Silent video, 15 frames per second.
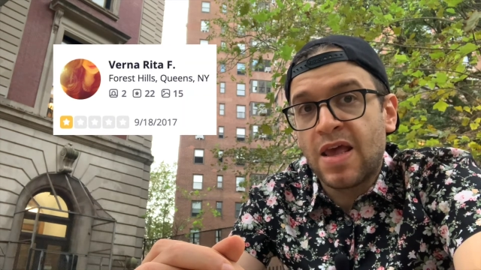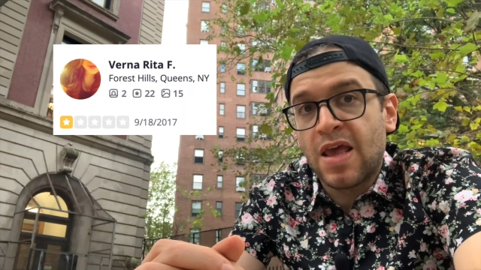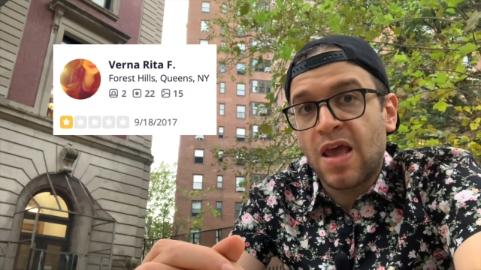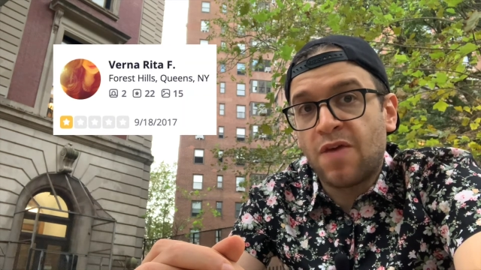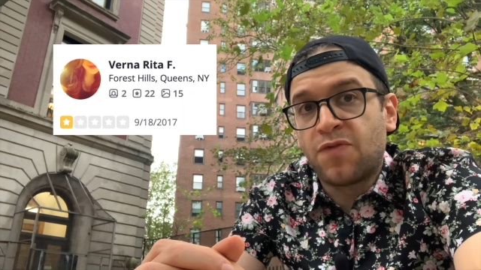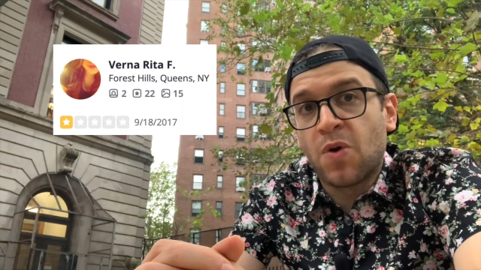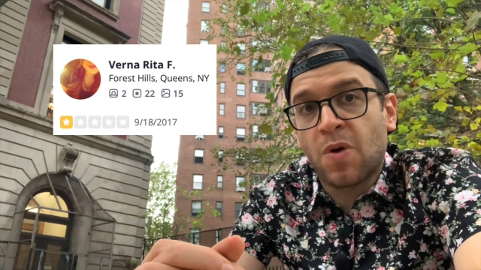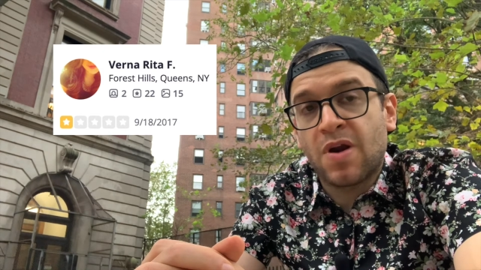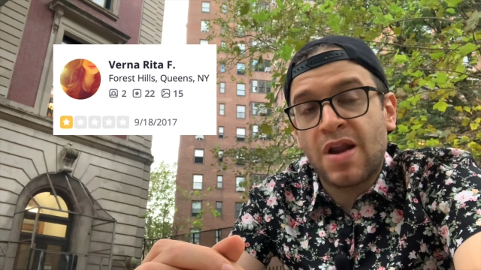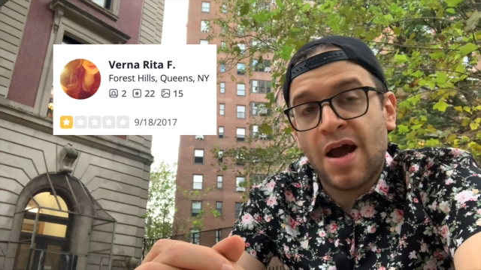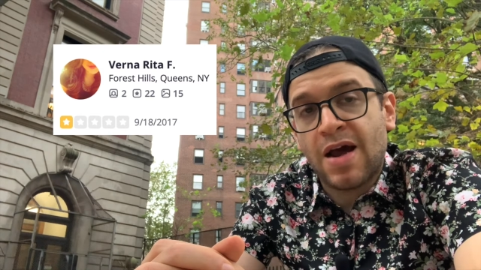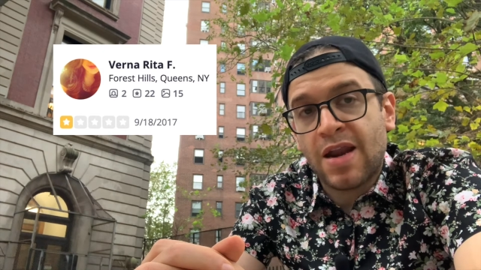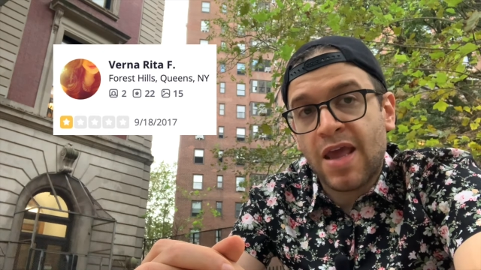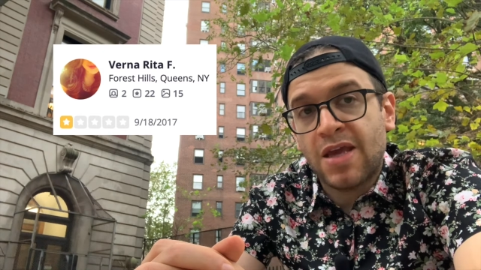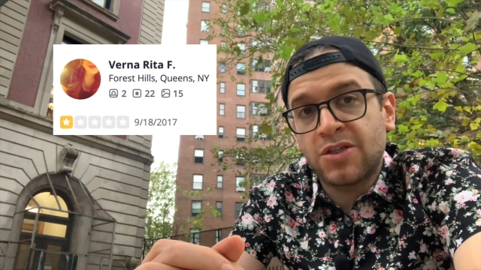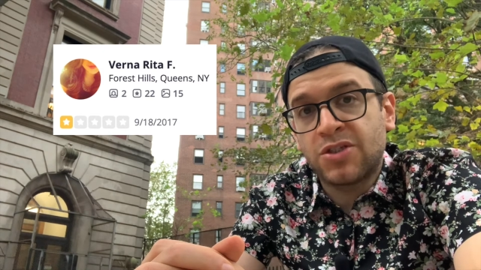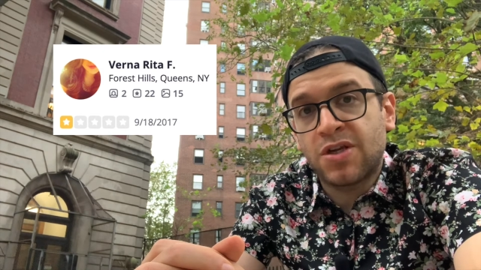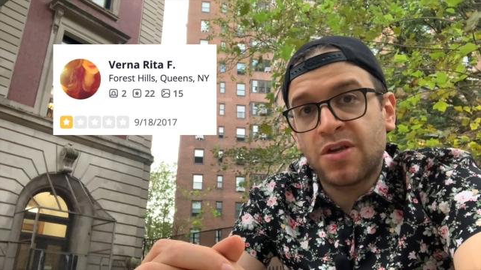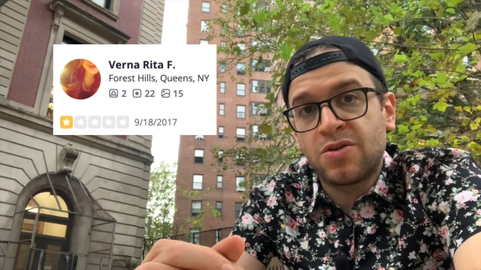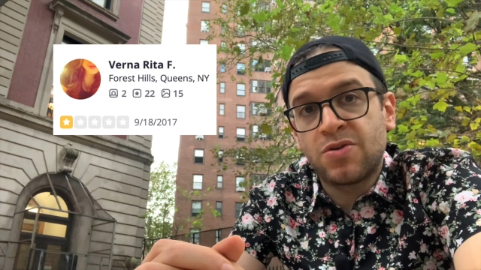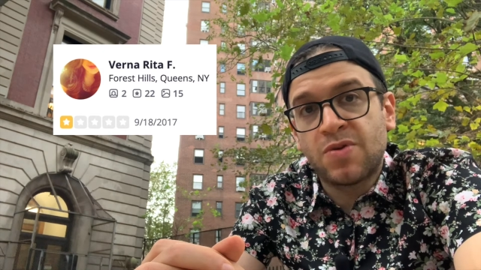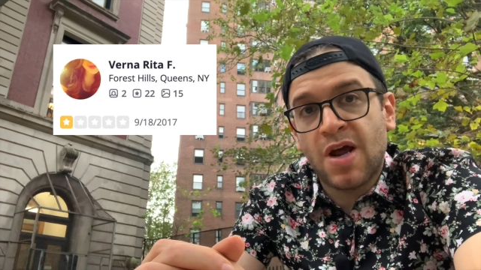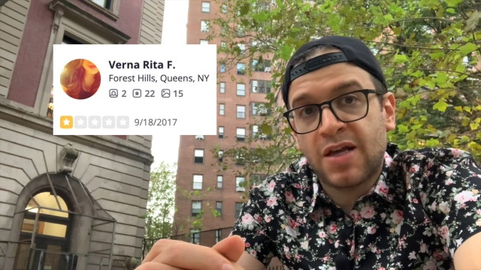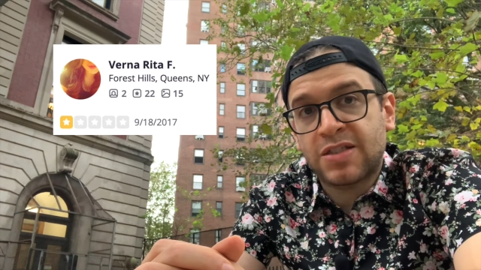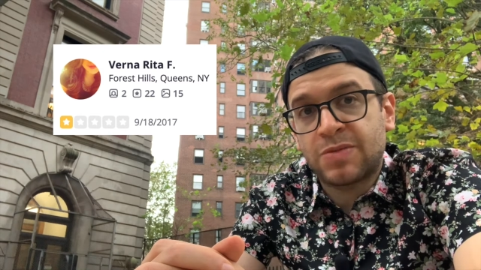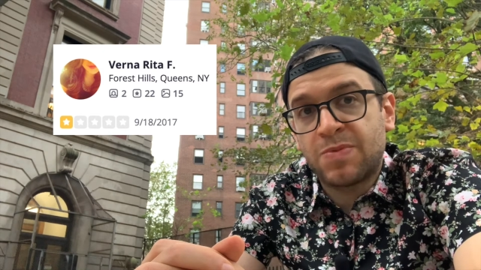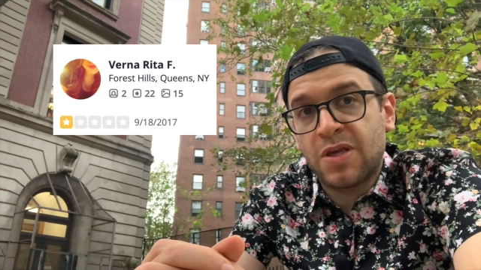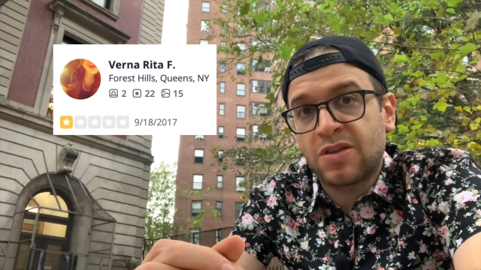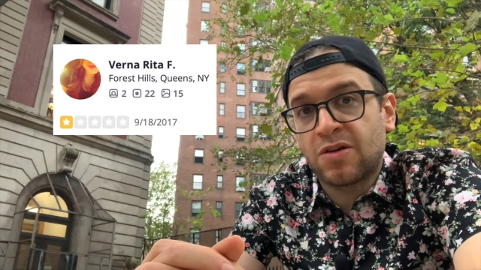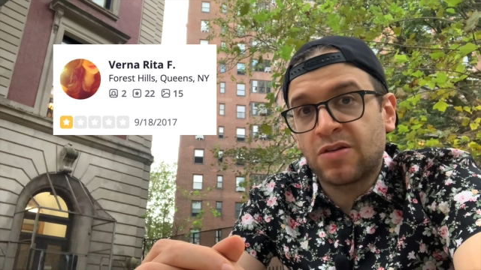"If you are not Asian and do not
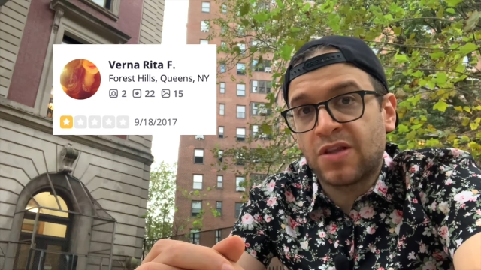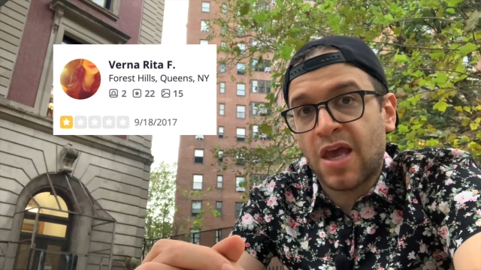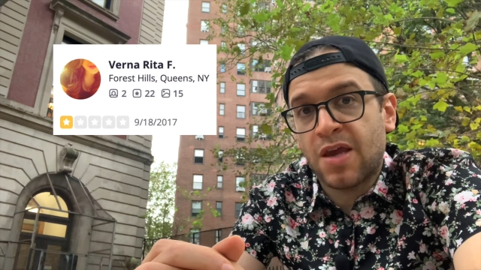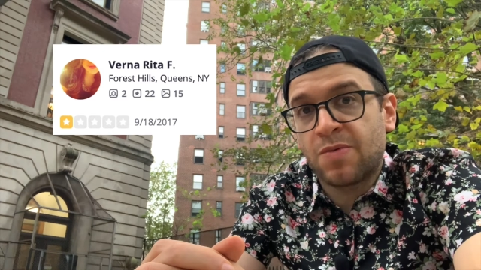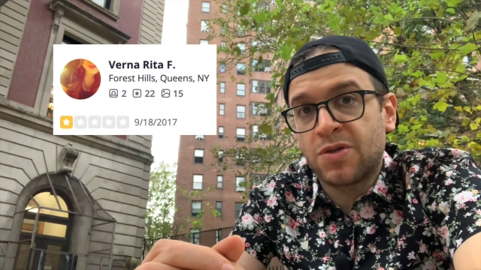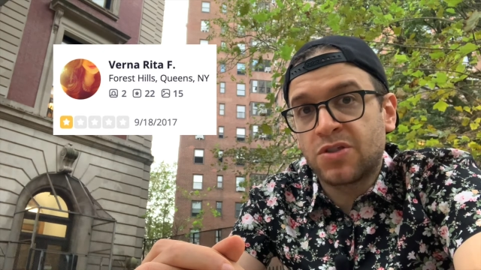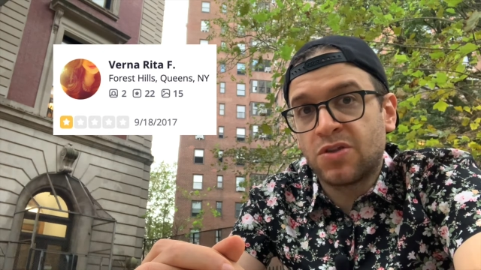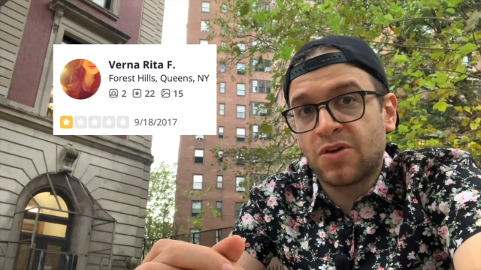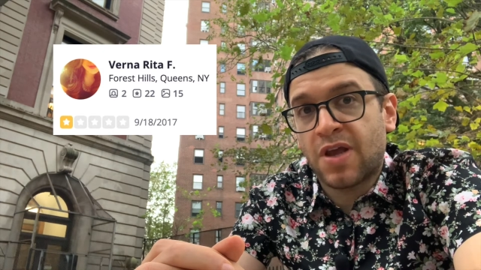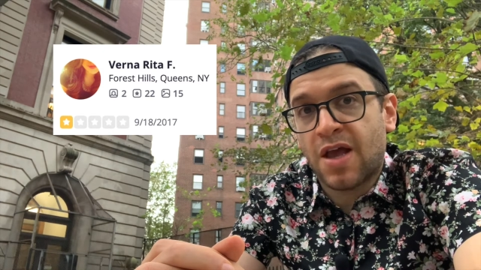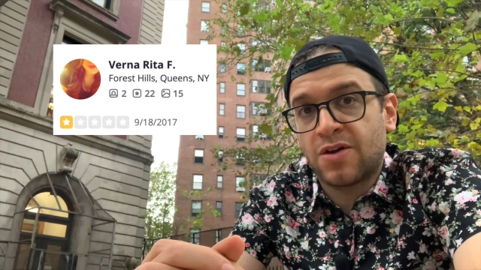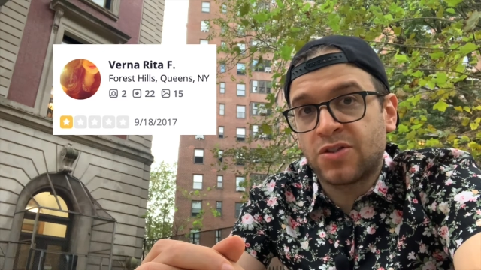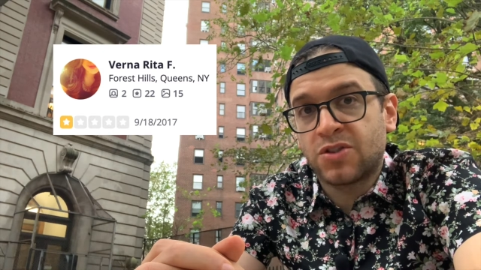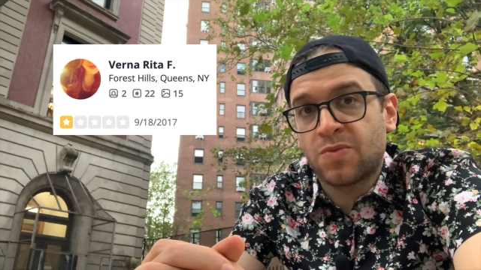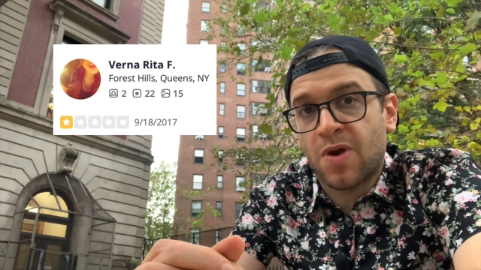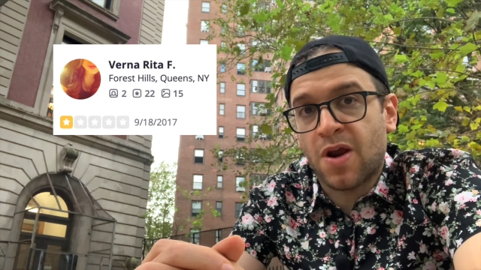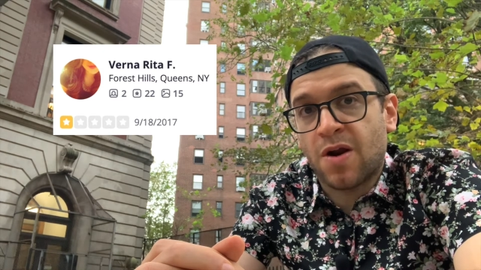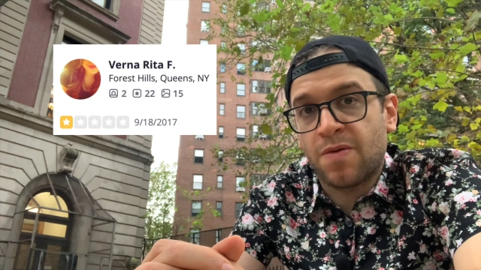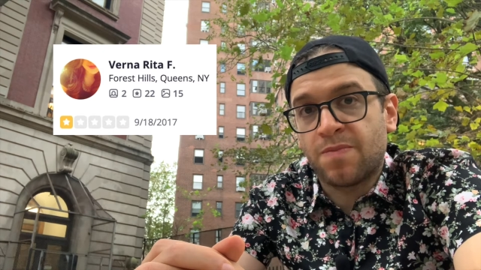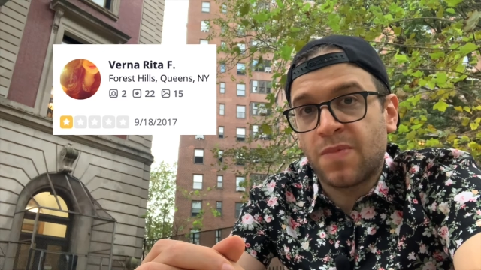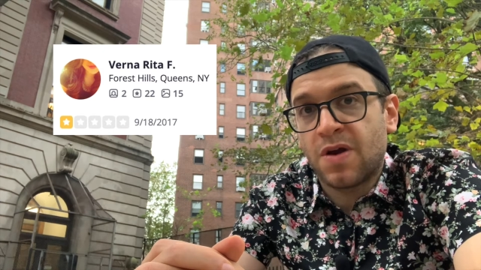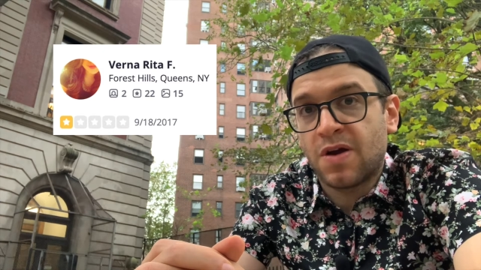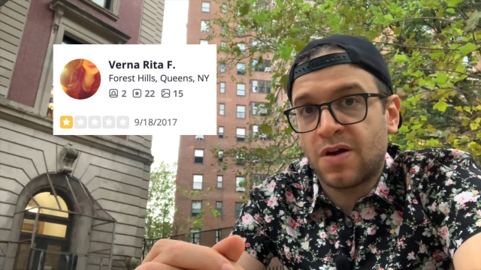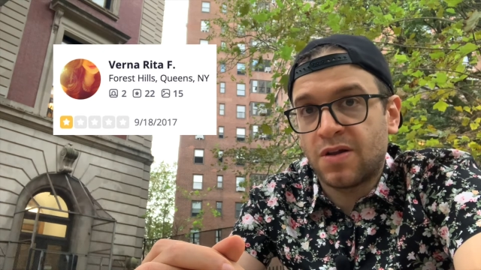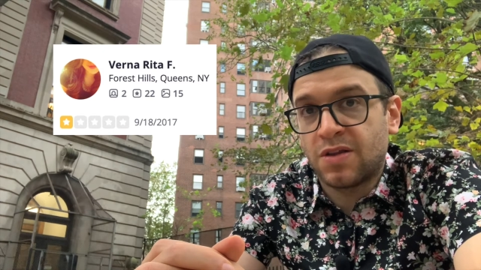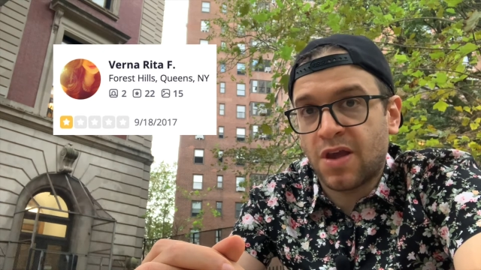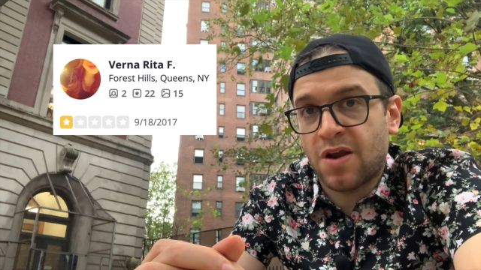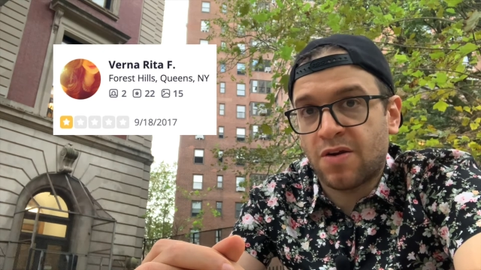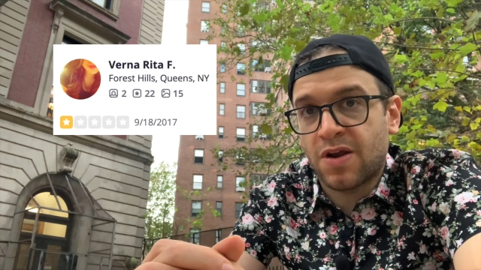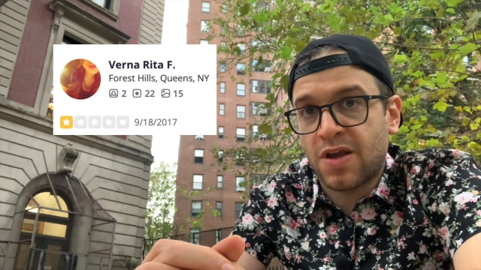speak their language, look elsewhere."
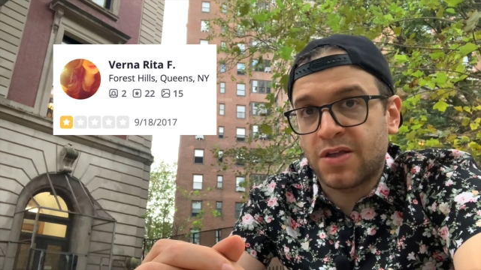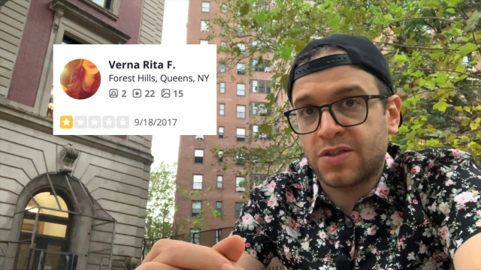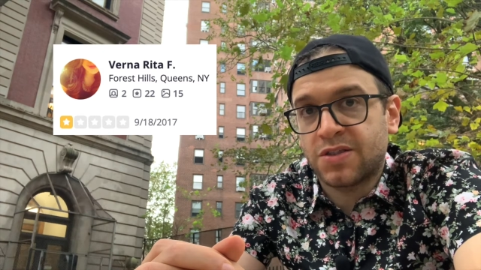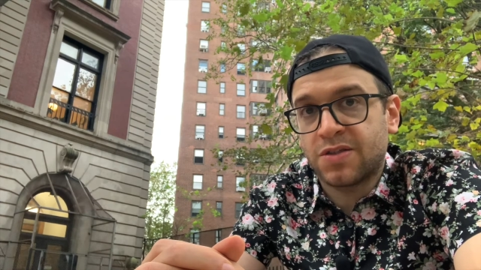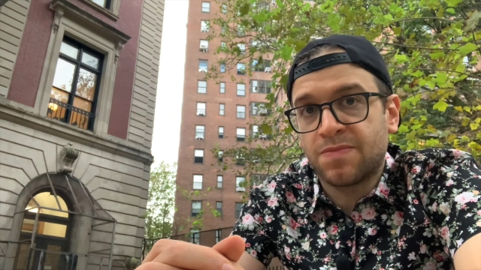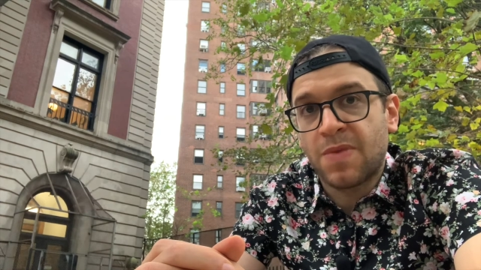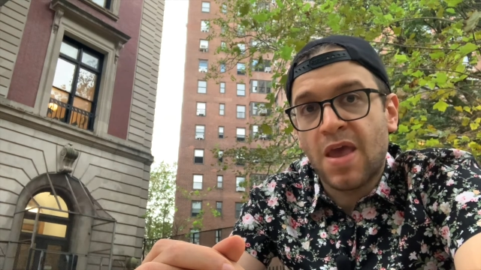Hilarious.